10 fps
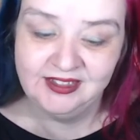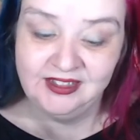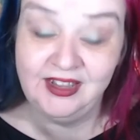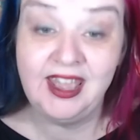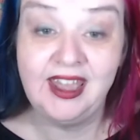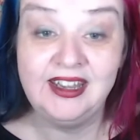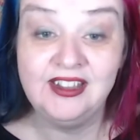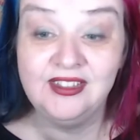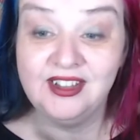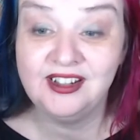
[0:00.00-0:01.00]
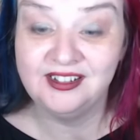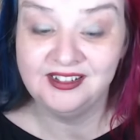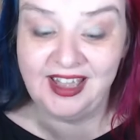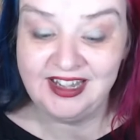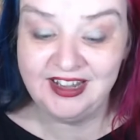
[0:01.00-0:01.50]
So yeah, any other
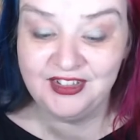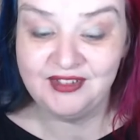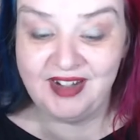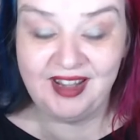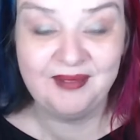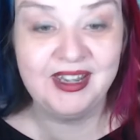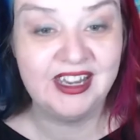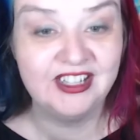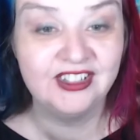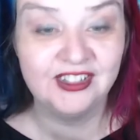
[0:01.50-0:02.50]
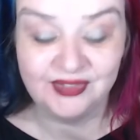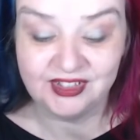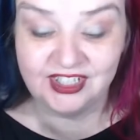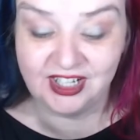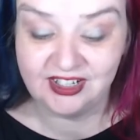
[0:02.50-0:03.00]
any other recommendations
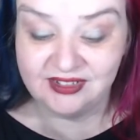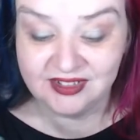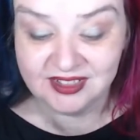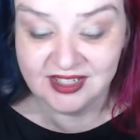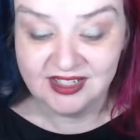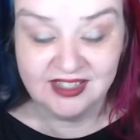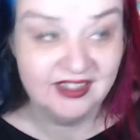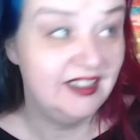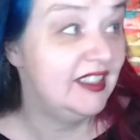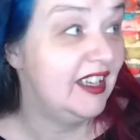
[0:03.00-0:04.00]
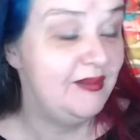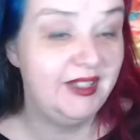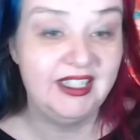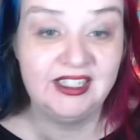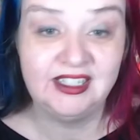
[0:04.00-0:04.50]
for shows? This time
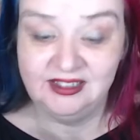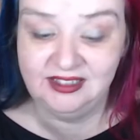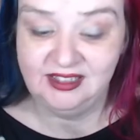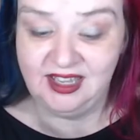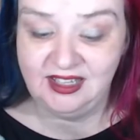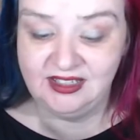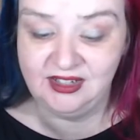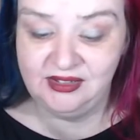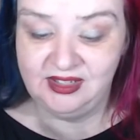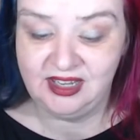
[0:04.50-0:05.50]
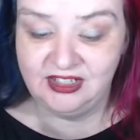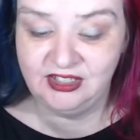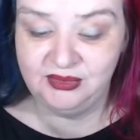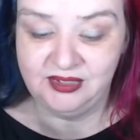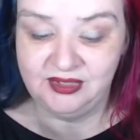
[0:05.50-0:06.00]
of year, yeah, totally. I
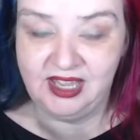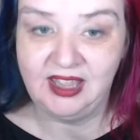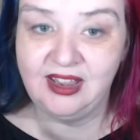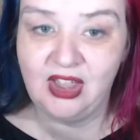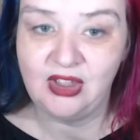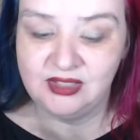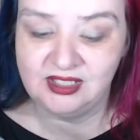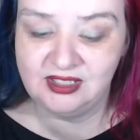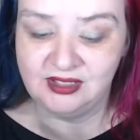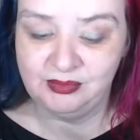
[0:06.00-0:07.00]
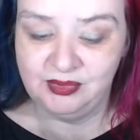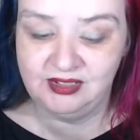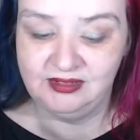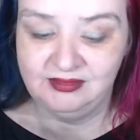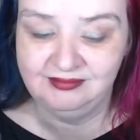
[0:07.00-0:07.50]
just want to get cozied up
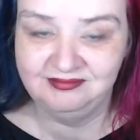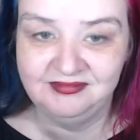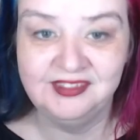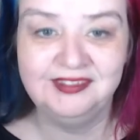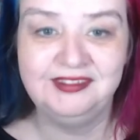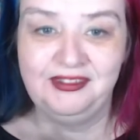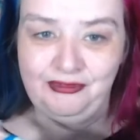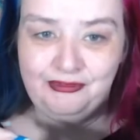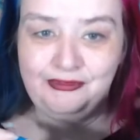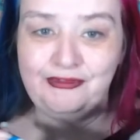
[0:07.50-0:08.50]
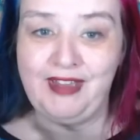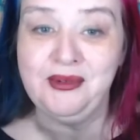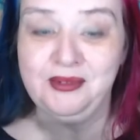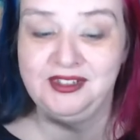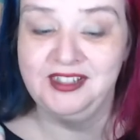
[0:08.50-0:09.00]
and
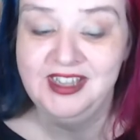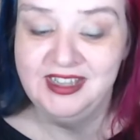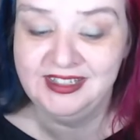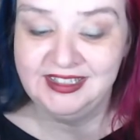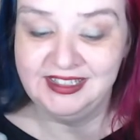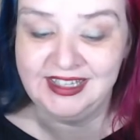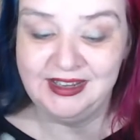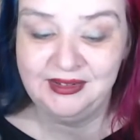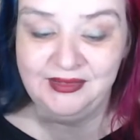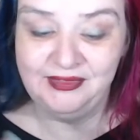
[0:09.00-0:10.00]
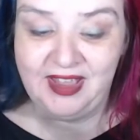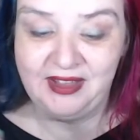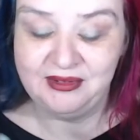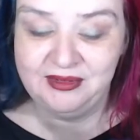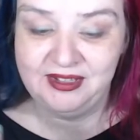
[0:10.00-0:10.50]
felt, sit down and
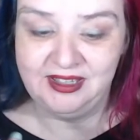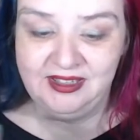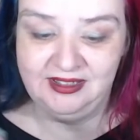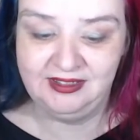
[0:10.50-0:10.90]
felt with a